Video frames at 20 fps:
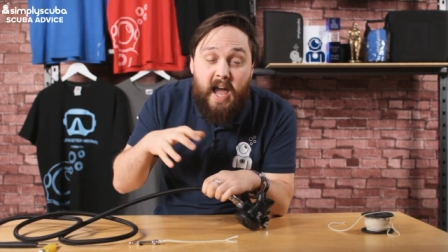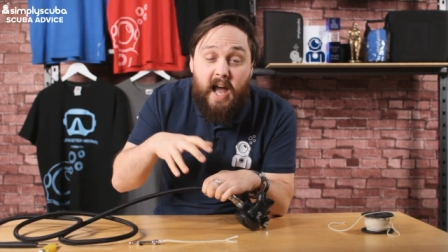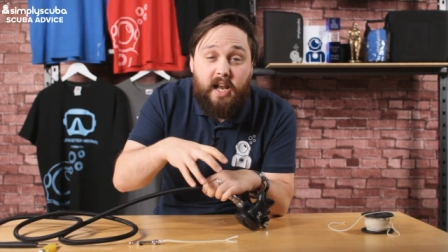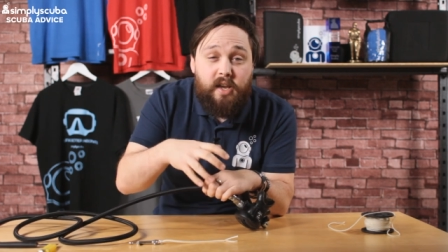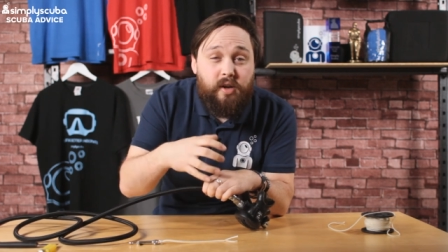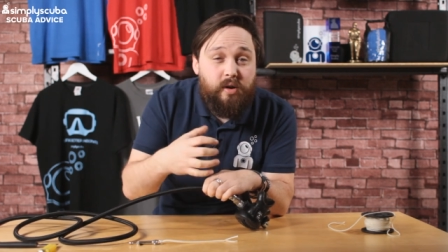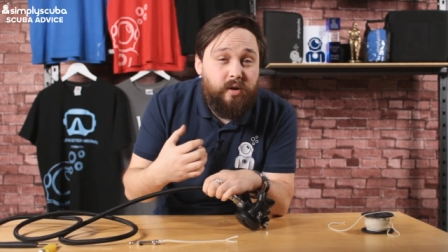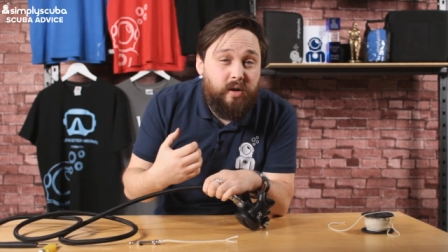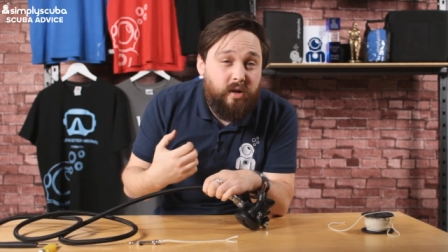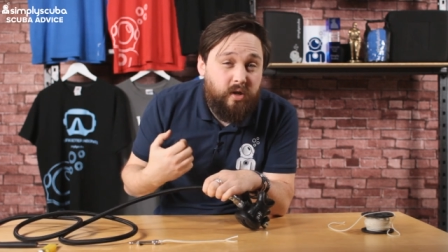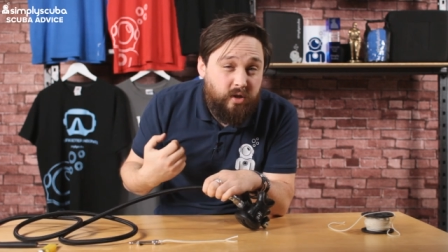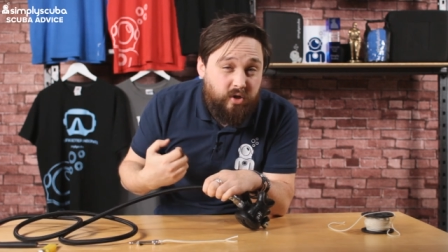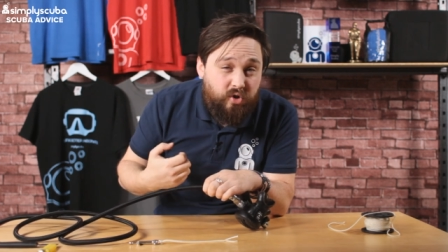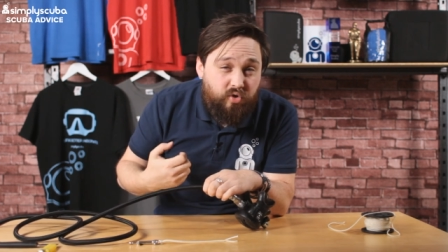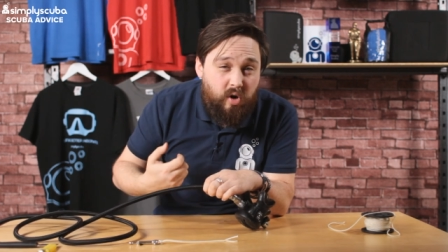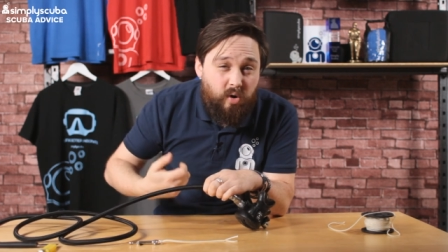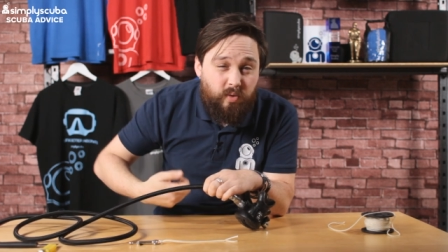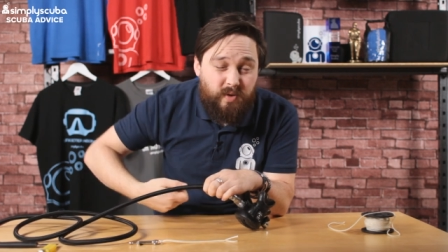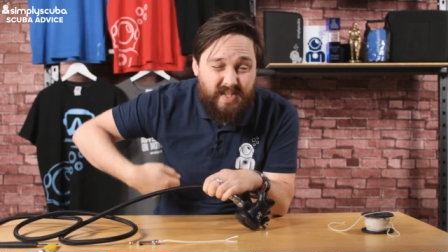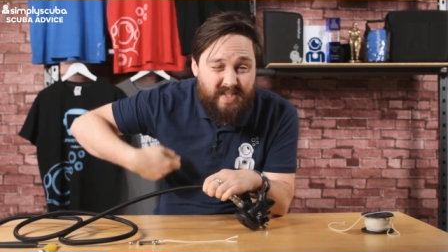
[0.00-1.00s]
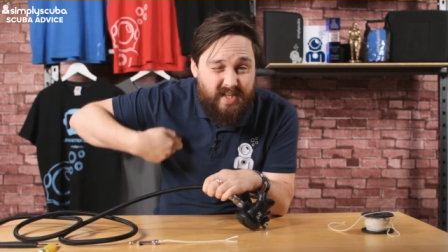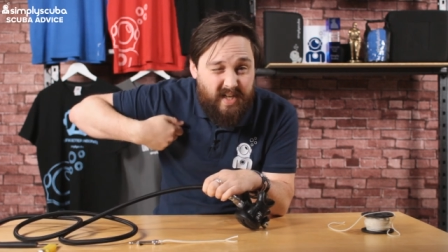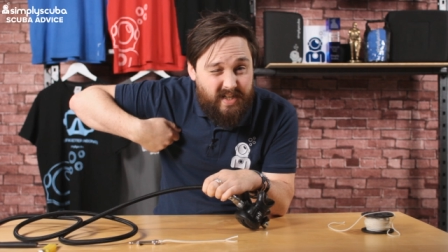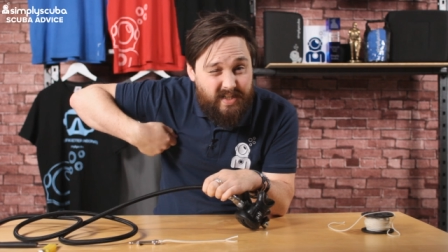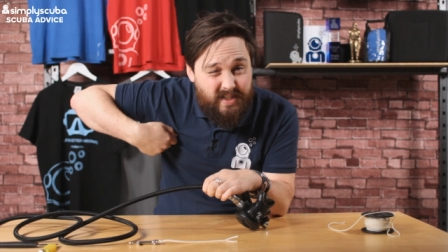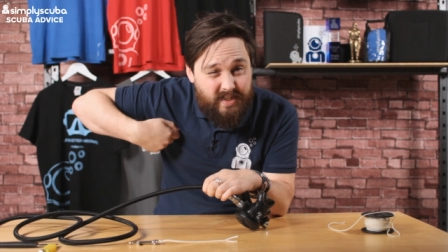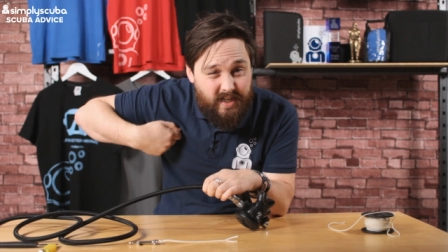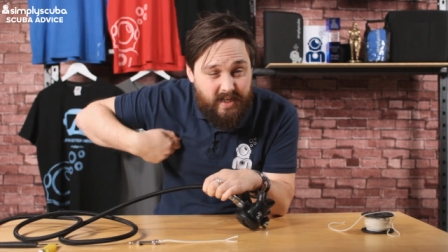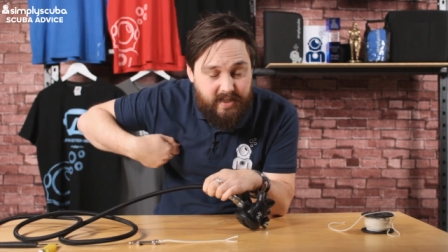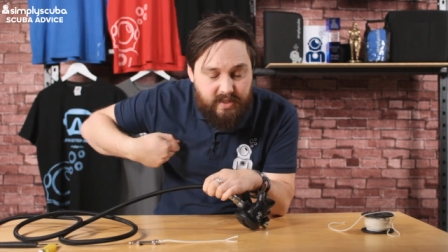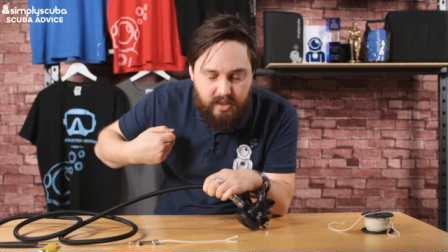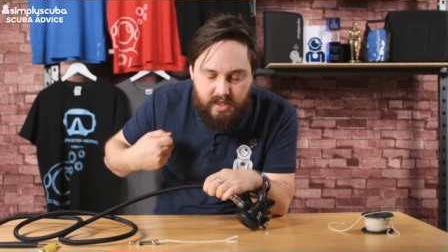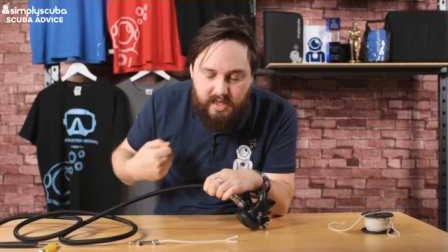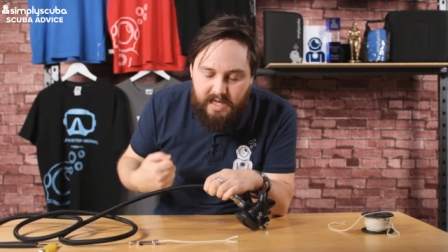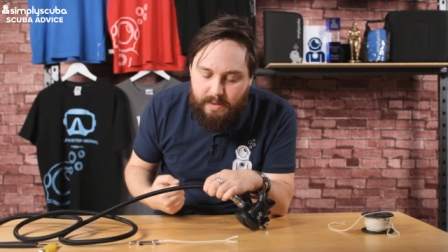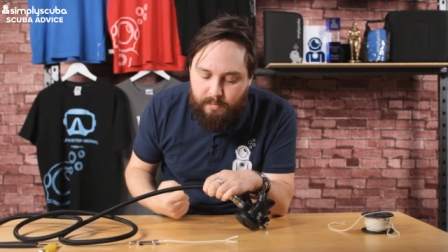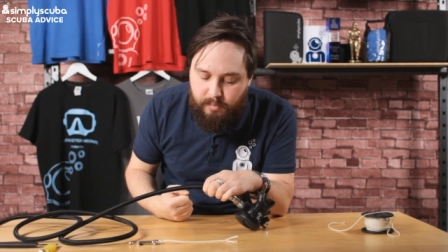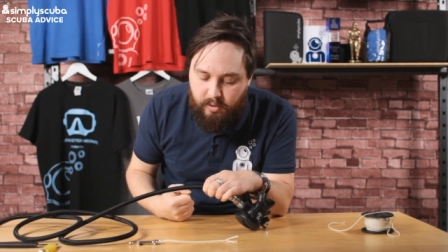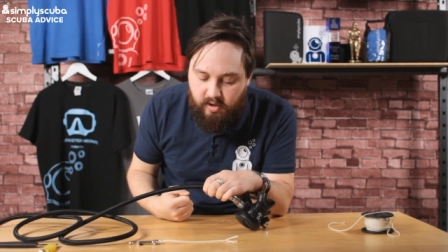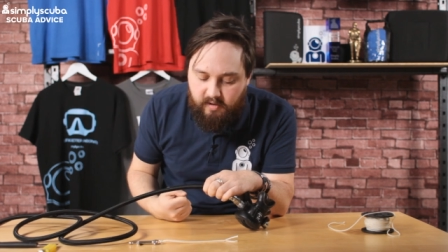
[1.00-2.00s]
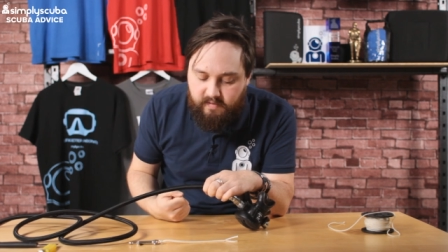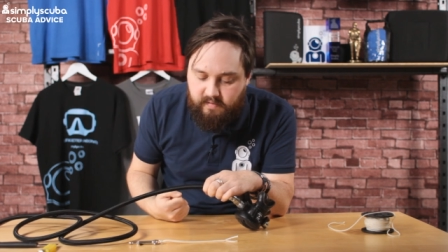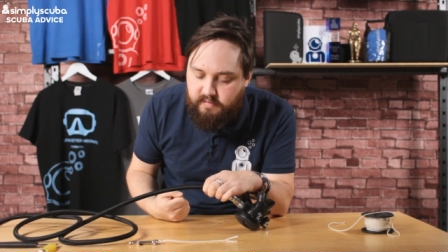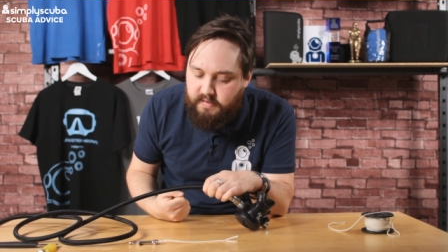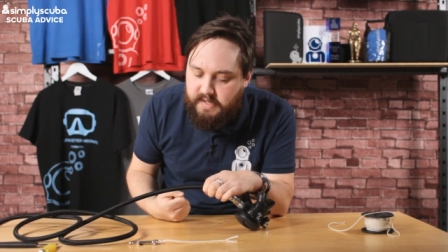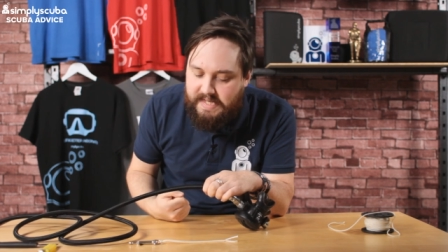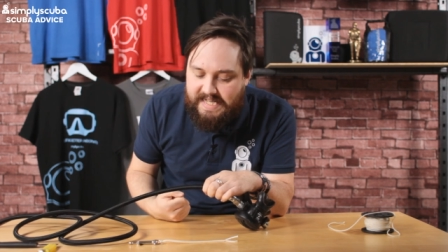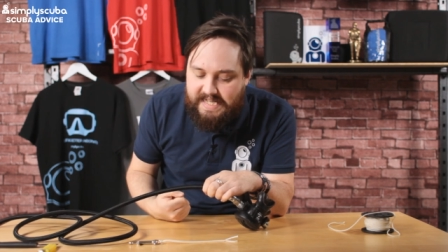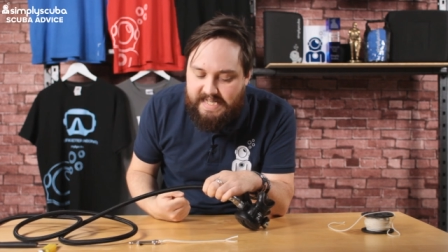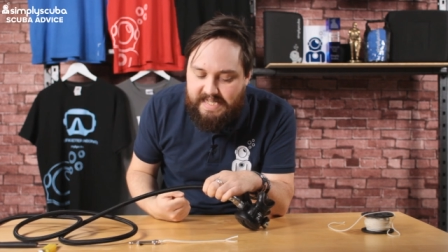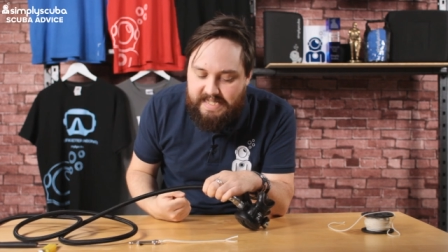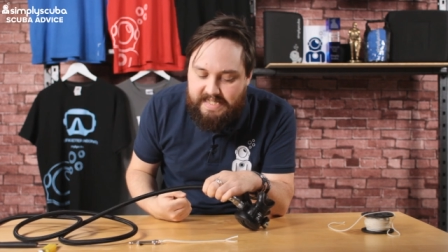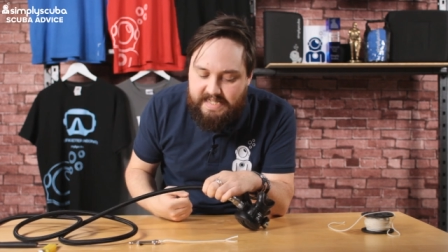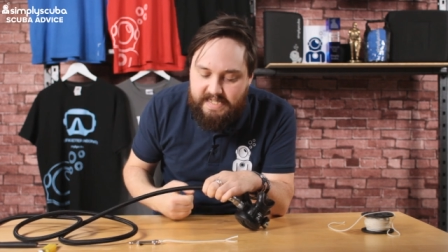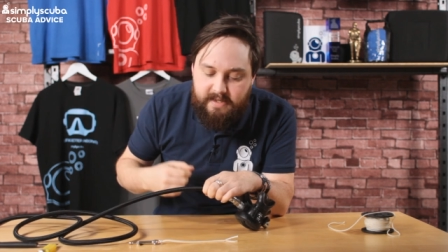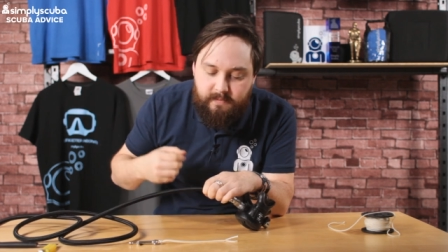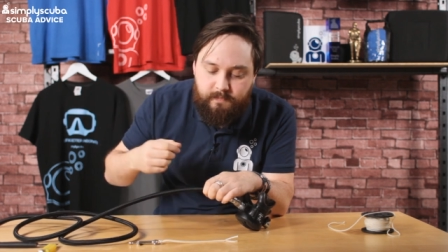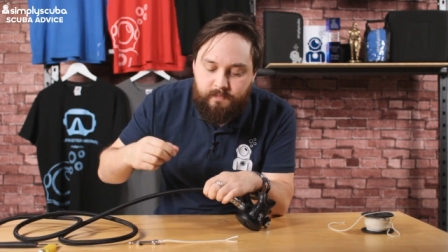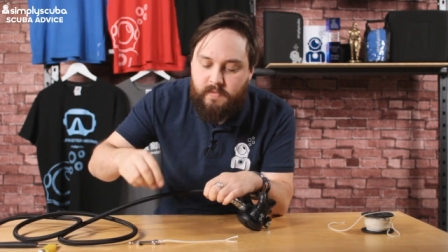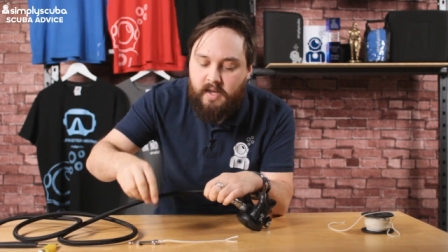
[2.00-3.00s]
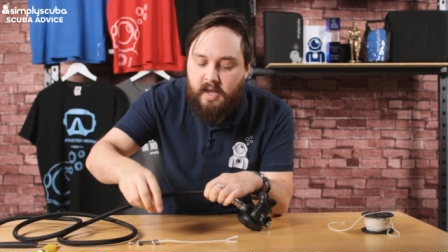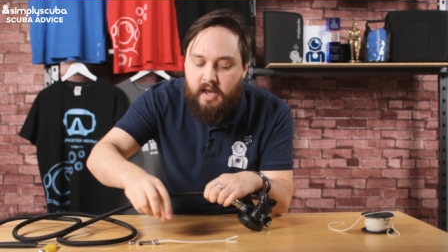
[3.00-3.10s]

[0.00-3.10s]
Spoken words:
and you can control the second stage and clip it off really easy.